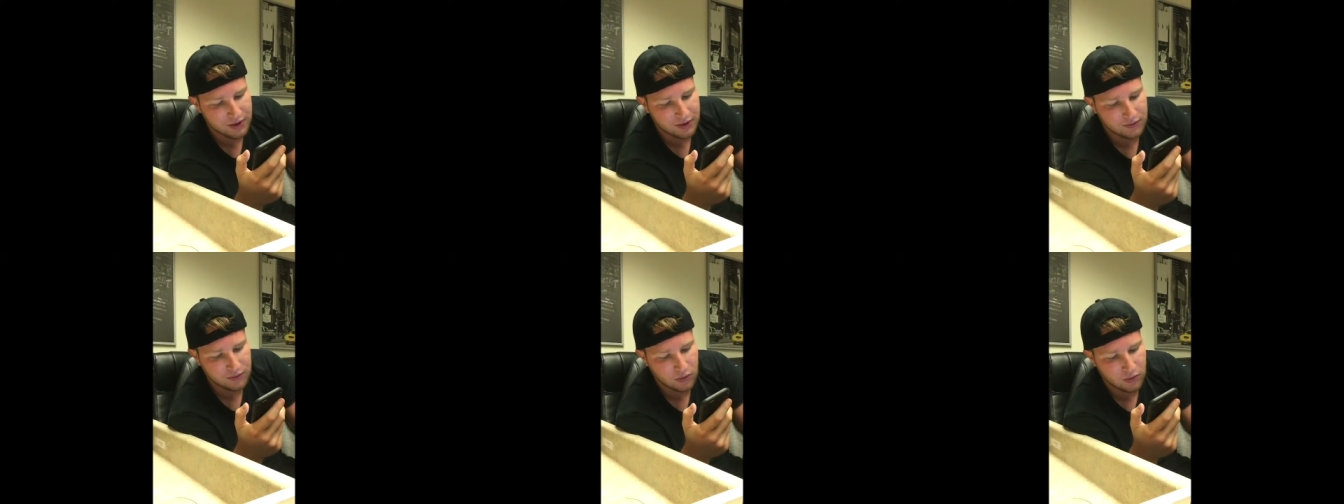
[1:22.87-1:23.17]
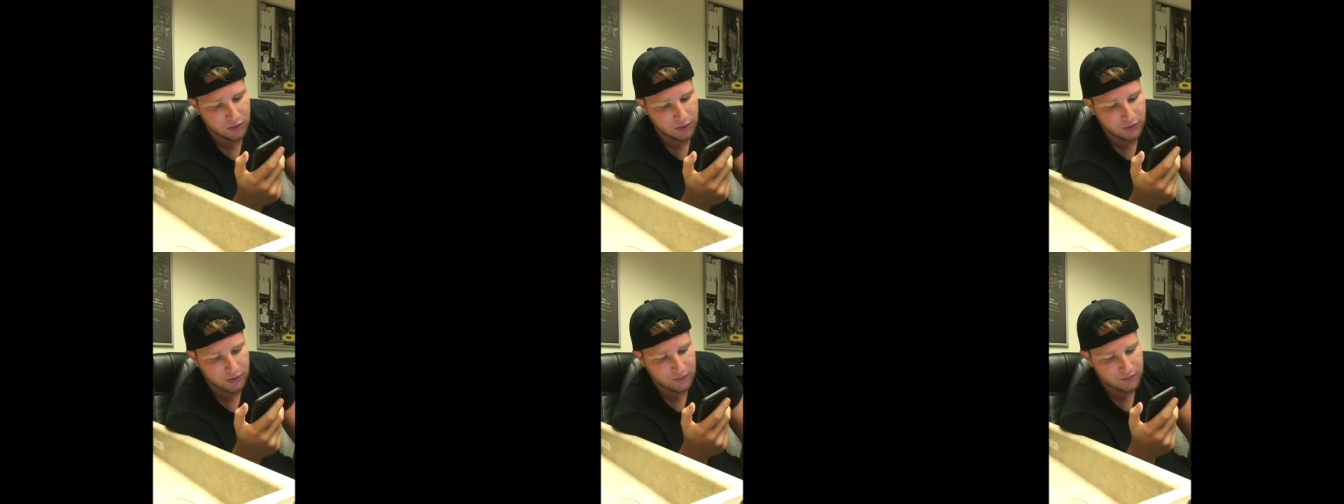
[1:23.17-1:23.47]
and
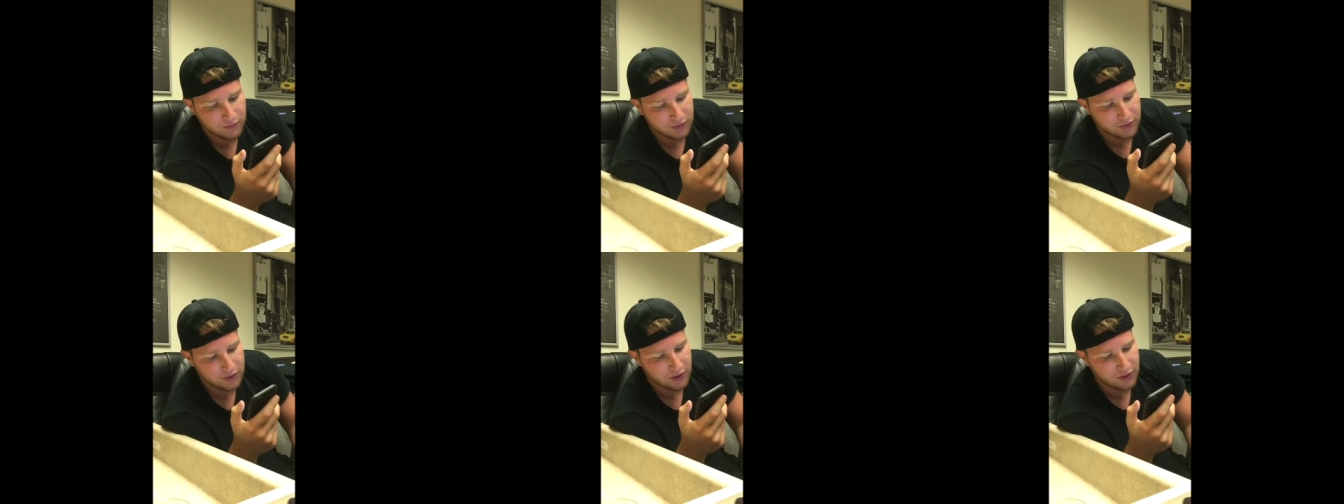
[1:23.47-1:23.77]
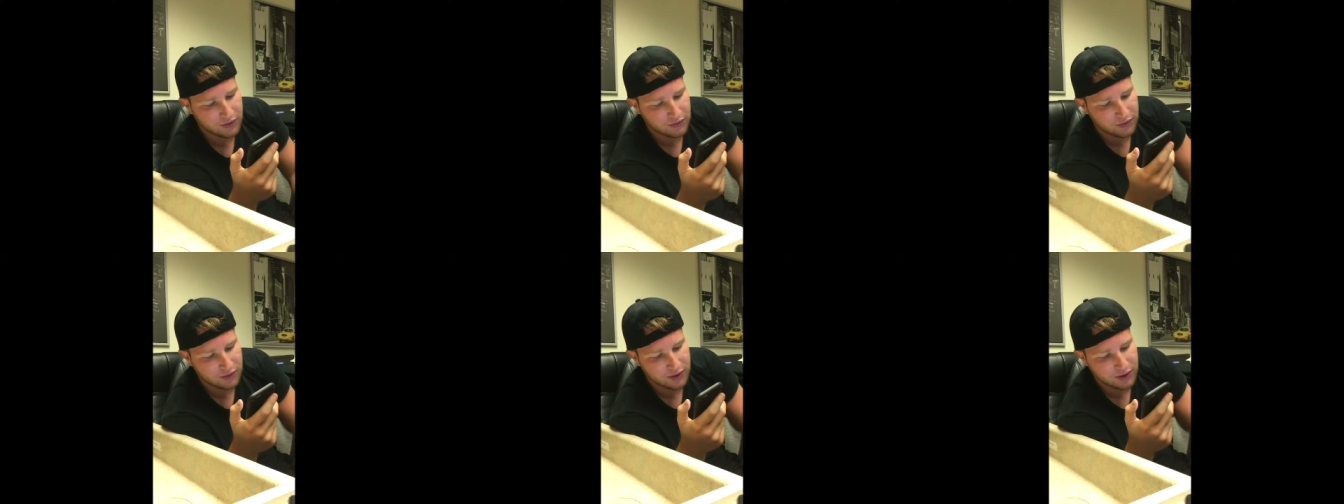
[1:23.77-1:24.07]
wander them for
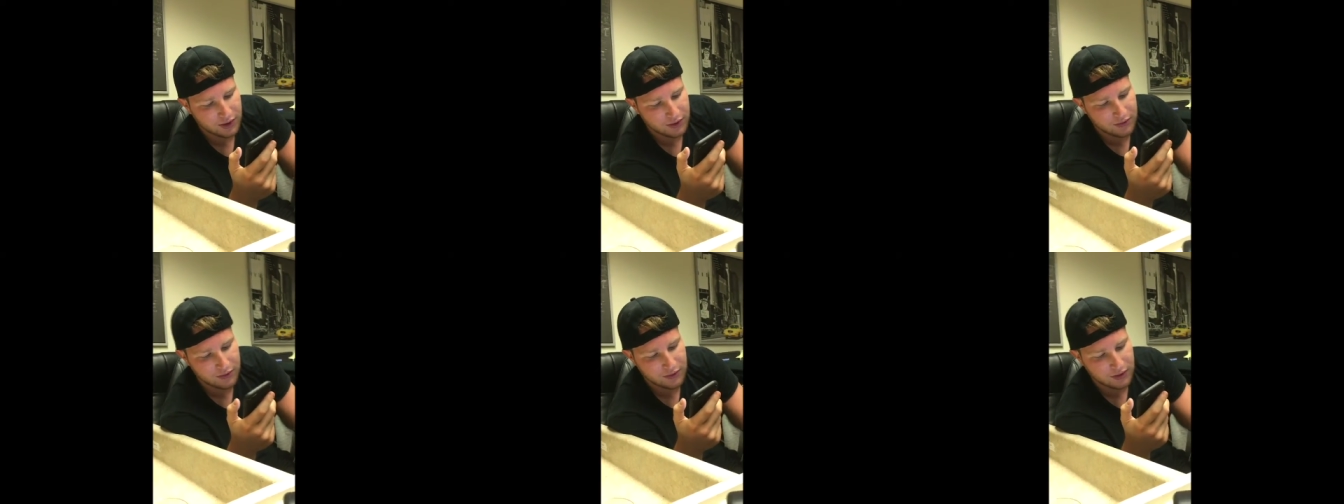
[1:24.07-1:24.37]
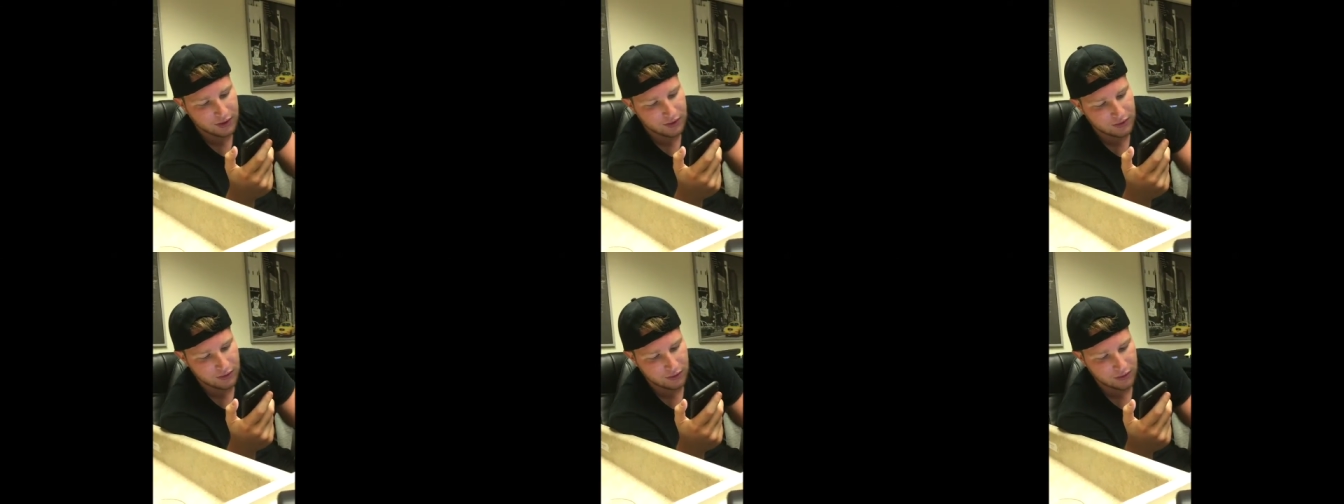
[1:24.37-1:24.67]
sale in the United
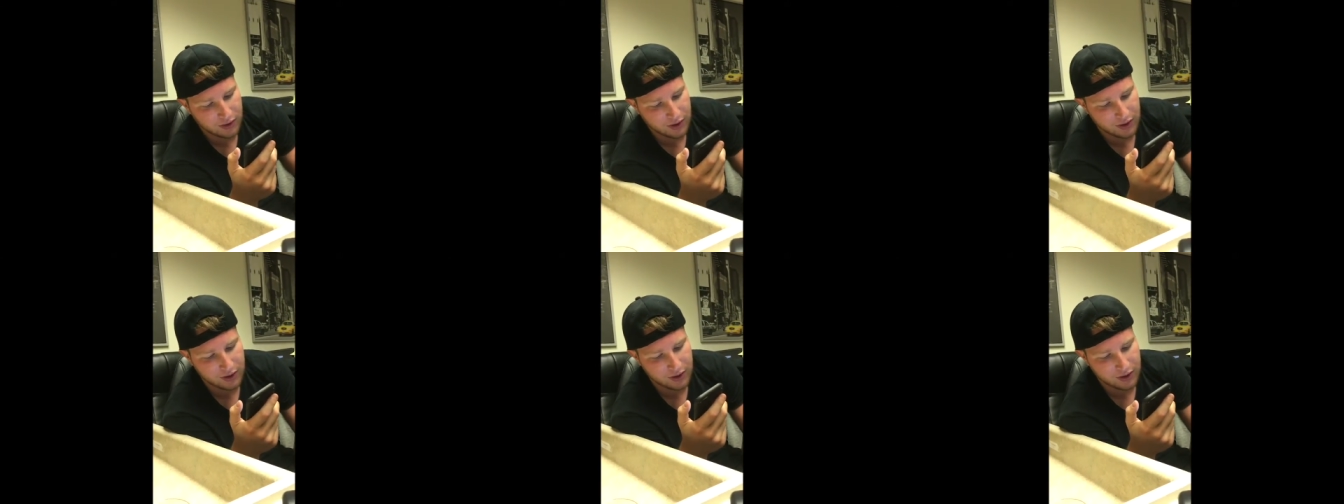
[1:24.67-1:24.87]
States